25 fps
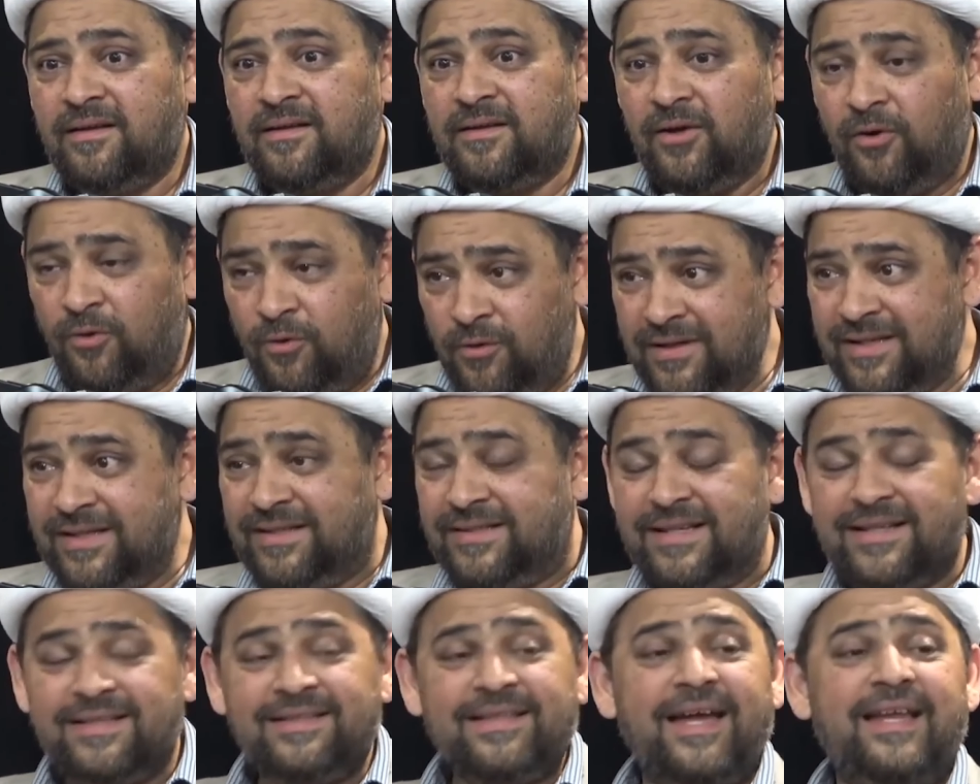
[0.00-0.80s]
the only
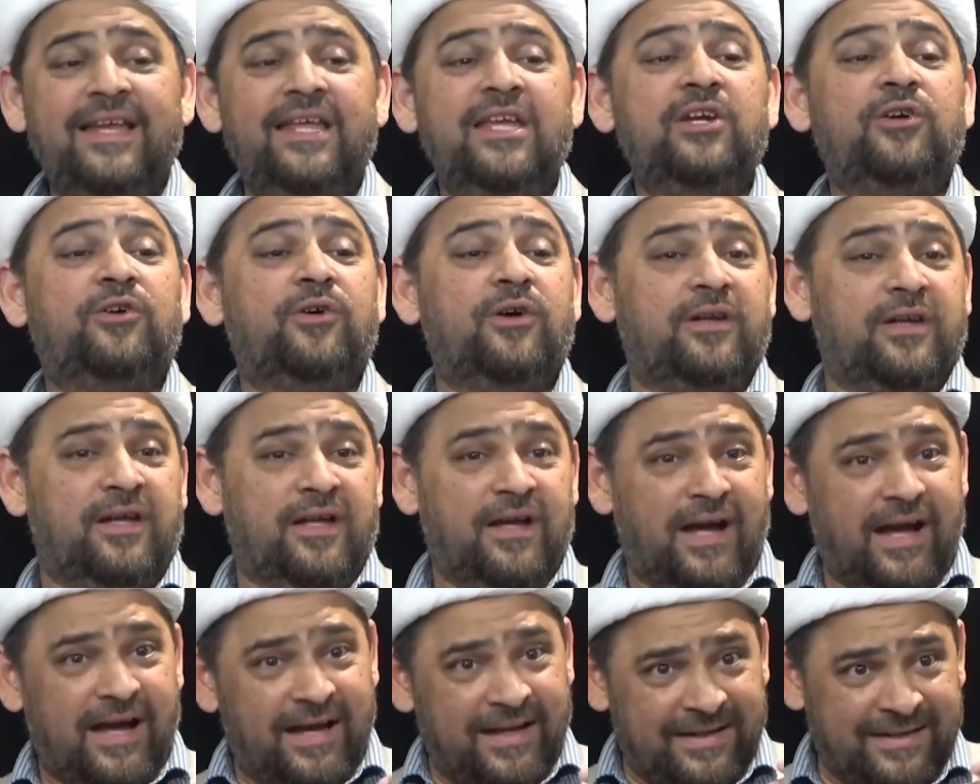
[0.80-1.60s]
thing that he could
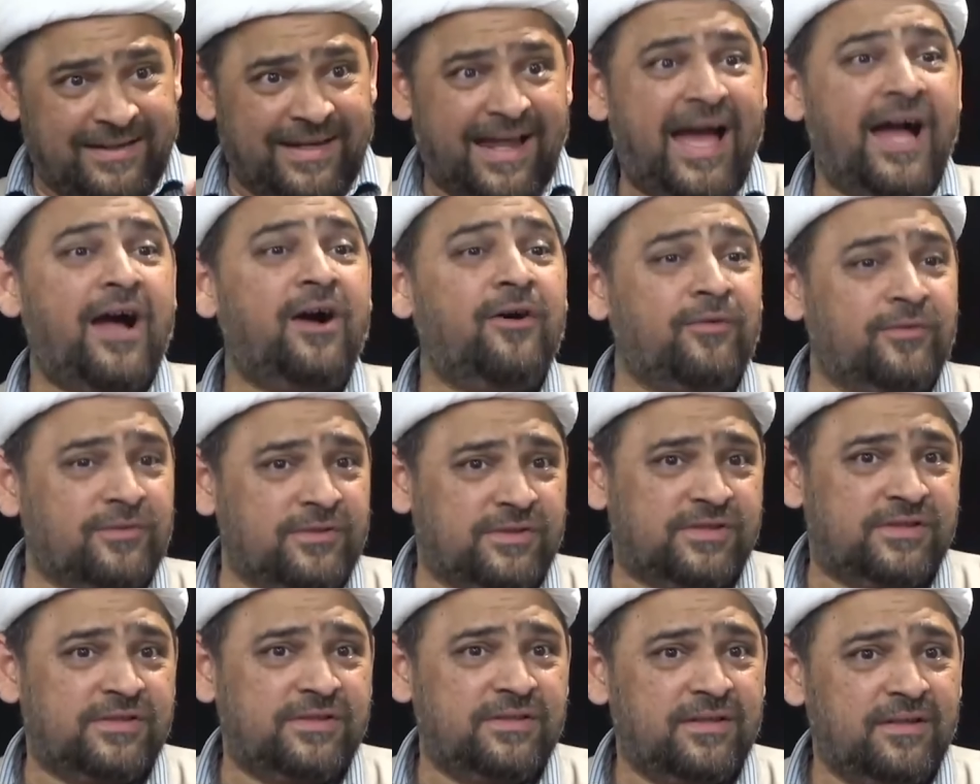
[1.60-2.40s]

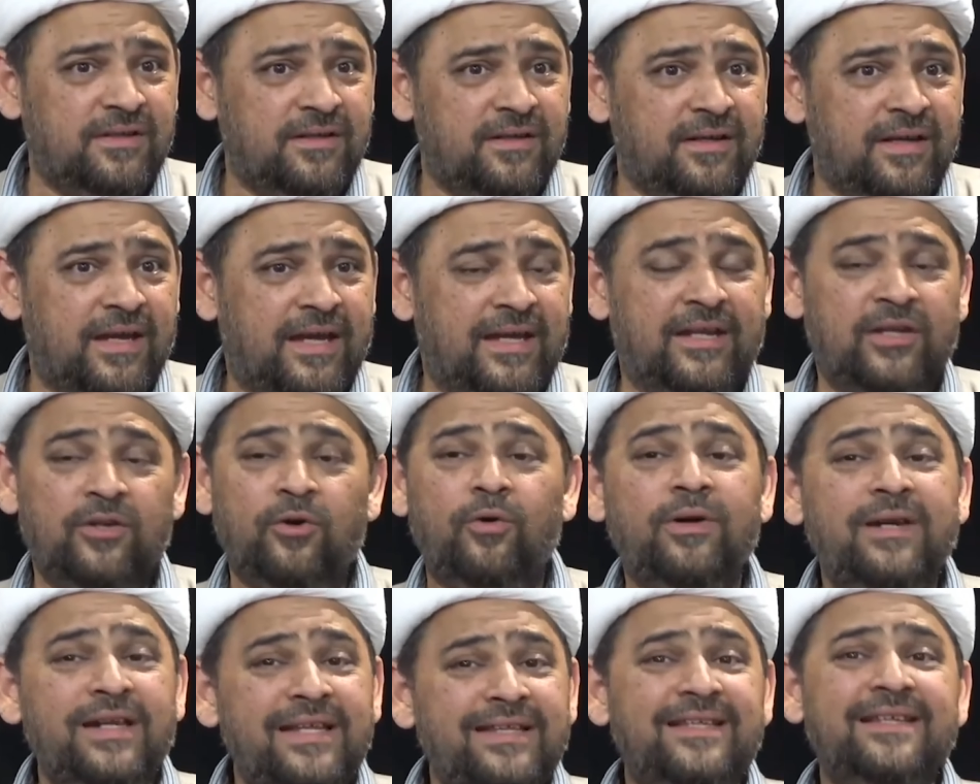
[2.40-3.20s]
announce, and the
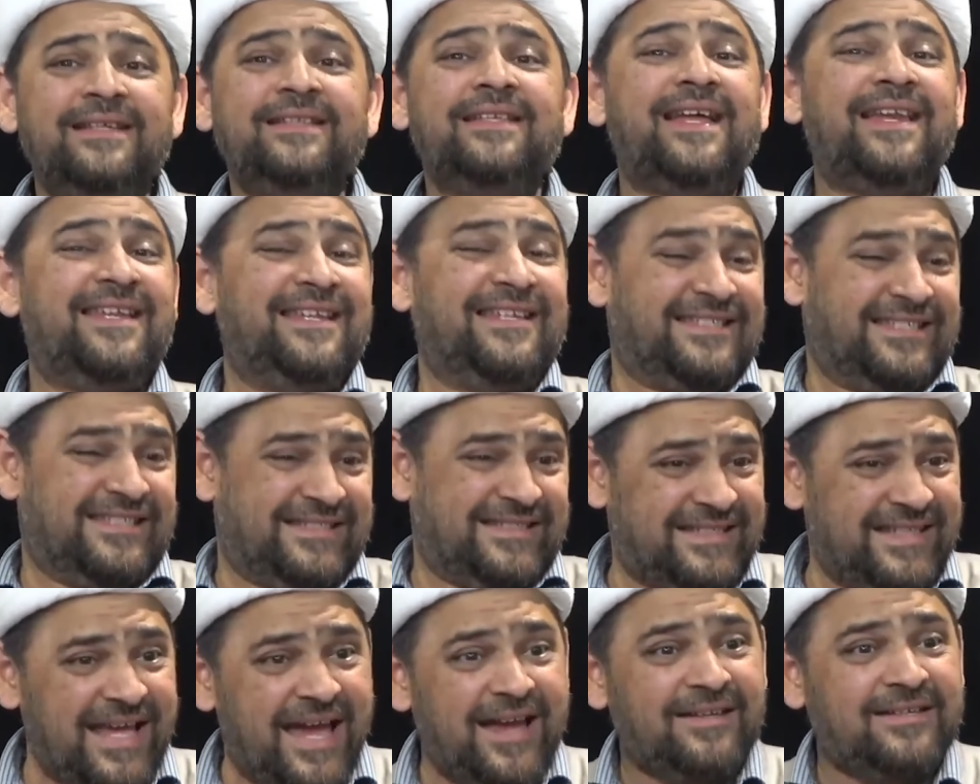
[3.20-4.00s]
only thing that he
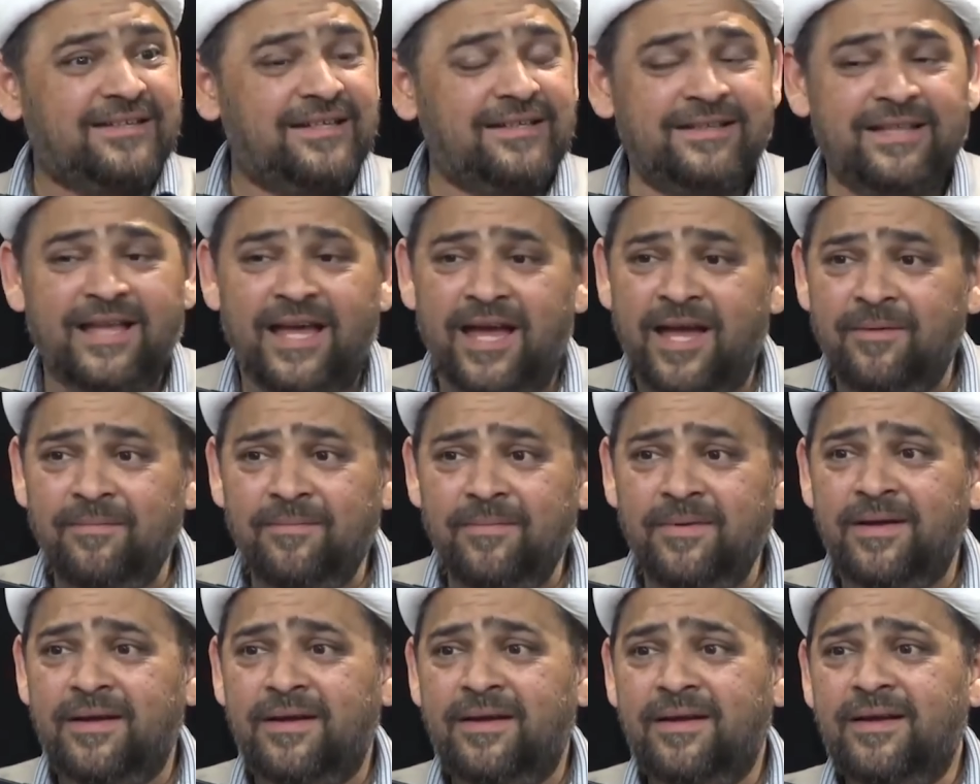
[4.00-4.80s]
said to them